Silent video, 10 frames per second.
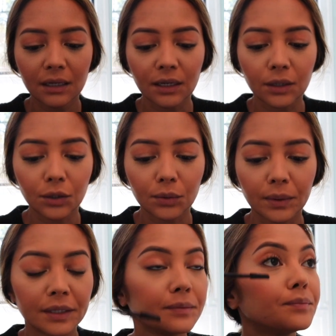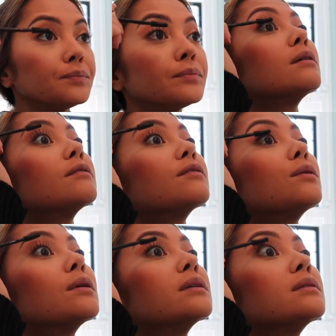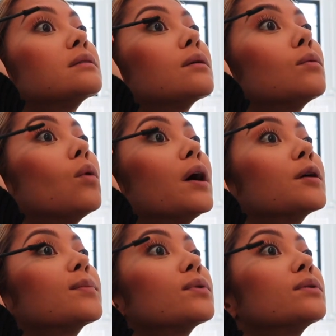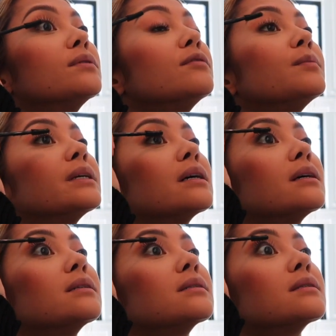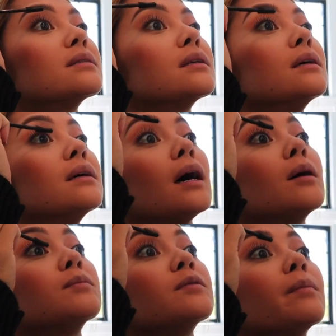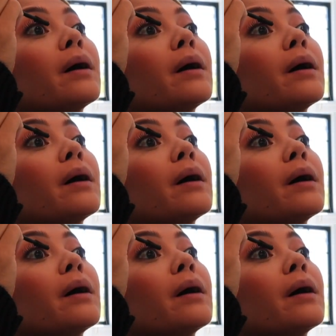I need a new one. Of course, waterproof because helps